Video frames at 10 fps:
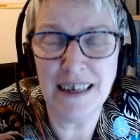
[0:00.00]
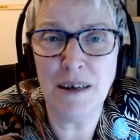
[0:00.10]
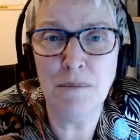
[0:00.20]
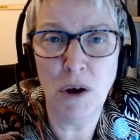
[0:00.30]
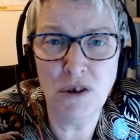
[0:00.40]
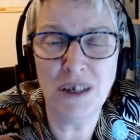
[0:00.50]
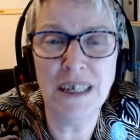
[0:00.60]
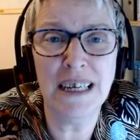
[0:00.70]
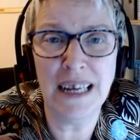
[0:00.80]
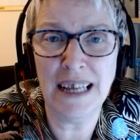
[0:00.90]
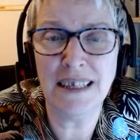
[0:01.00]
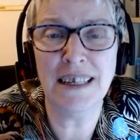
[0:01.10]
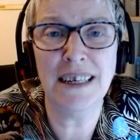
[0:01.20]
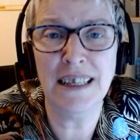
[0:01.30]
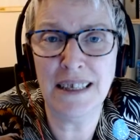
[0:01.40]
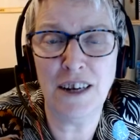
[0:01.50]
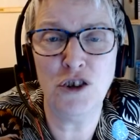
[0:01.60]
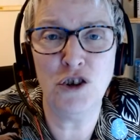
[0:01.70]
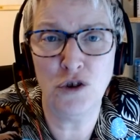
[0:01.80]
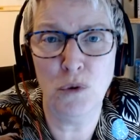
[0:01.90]
an emotionally connected and
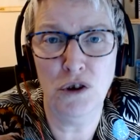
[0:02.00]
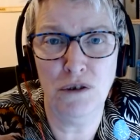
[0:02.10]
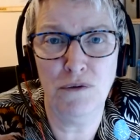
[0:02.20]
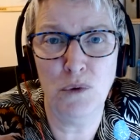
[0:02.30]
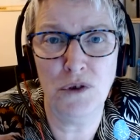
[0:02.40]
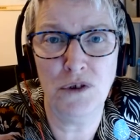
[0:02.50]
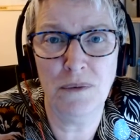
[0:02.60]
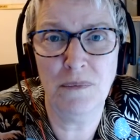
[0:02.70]
intelligent workforce.